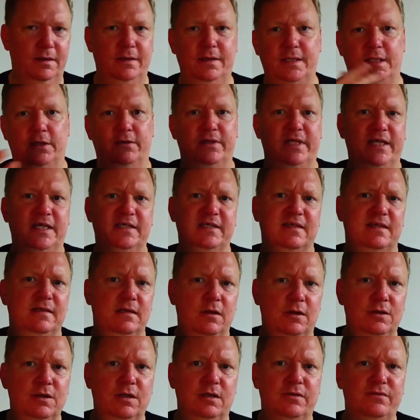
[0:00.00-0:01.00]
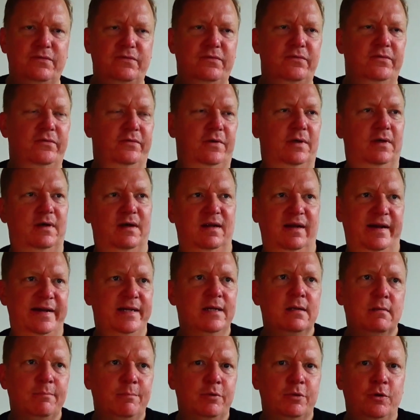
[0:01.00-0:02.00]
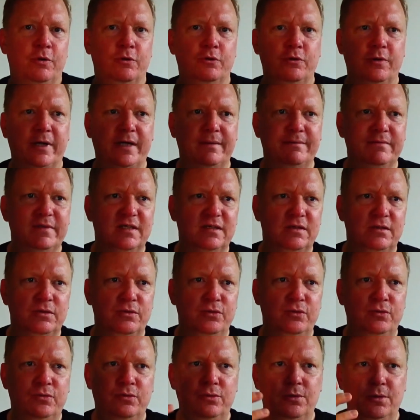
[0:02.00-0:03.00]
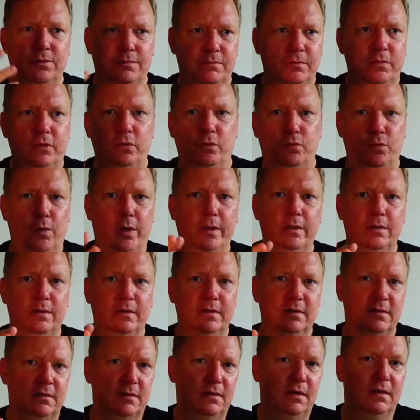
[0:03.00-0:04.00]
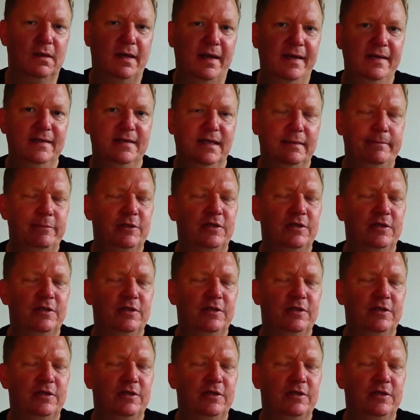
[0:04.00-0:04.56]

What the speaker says: Now there's a lot of client programs to work on LDAP